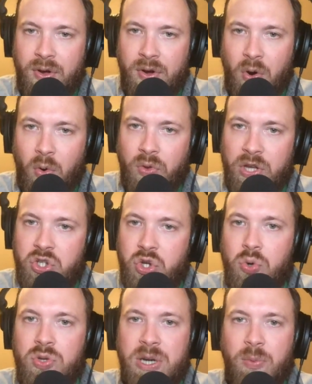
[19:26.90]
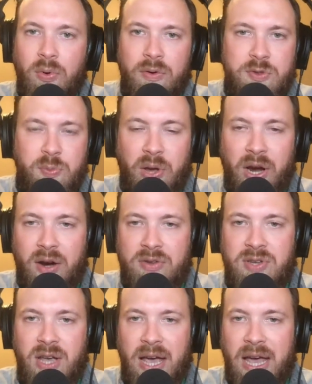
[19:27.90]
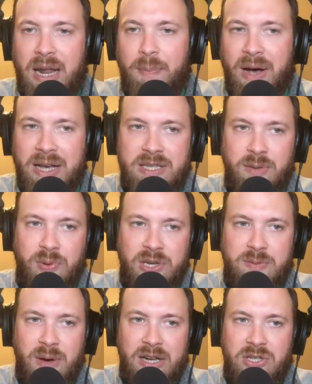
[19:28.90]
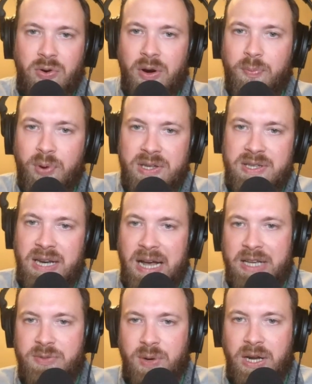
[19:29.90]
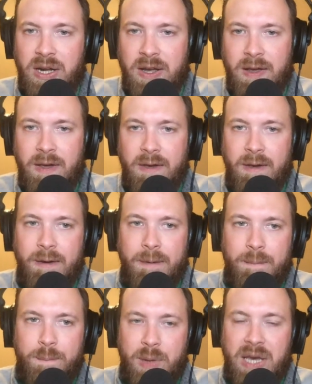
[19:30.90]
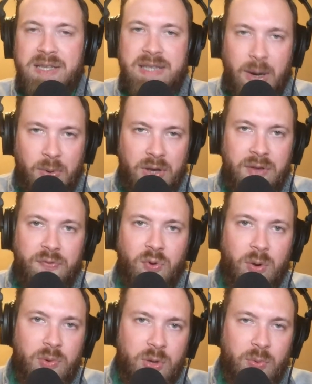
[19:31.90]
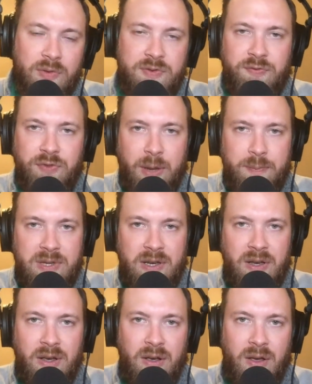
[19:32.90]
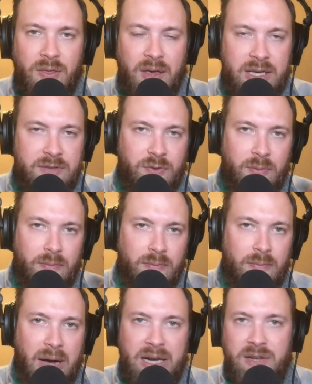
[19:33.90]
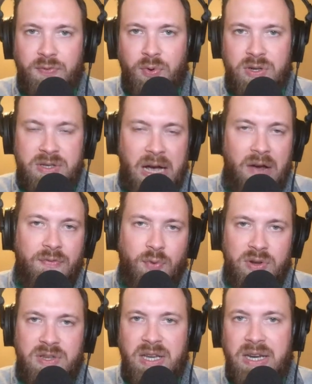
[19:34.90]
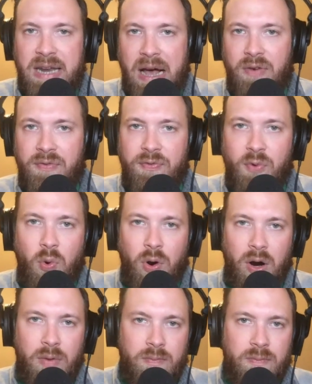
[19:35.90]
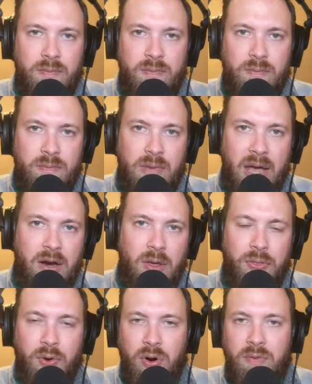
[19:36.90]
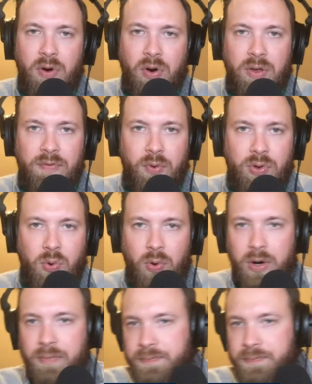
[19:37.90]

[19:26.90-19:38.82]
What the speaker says: Only two Timberwolves players had a positive plus minus, Torian Prince and Naz Reid, because they were on the floor when the Wolves flipped things from minus four down 14 to down four, end of third, early fourth quarter.